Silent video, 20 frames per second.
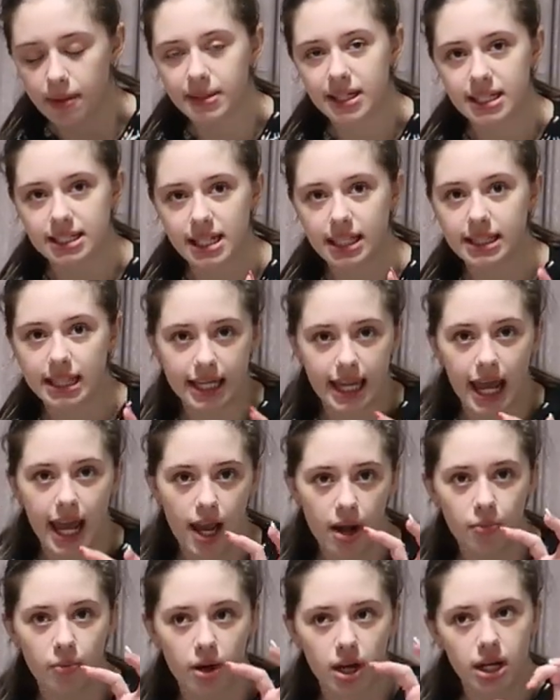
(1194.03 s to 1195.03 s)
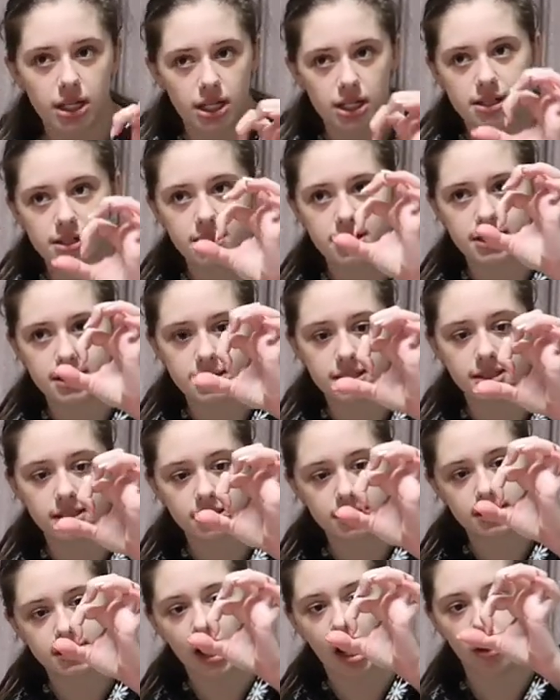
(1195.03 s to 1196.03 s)
Because, like, the camera
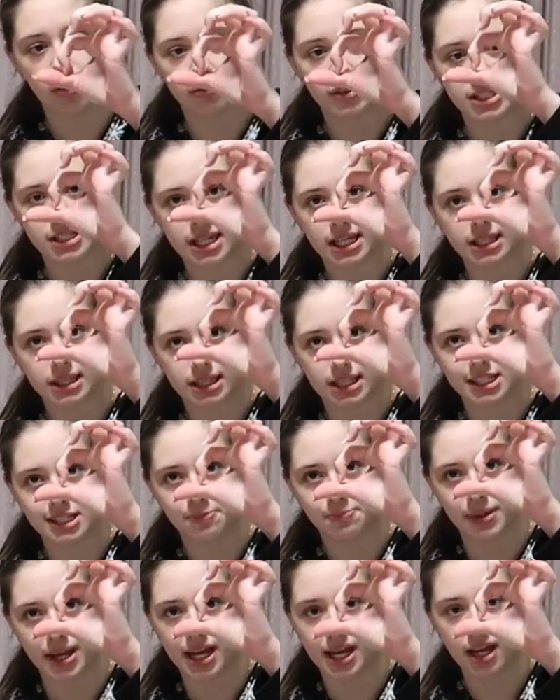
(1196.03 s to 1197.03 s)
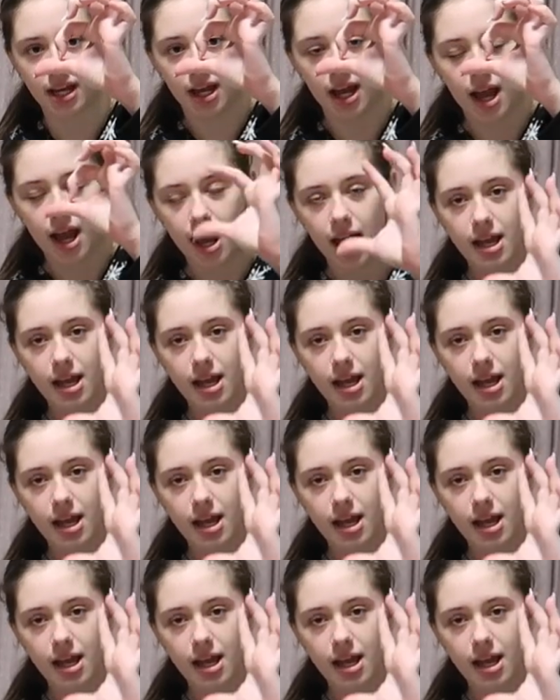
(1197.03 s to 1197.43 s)
itself is, like, this big.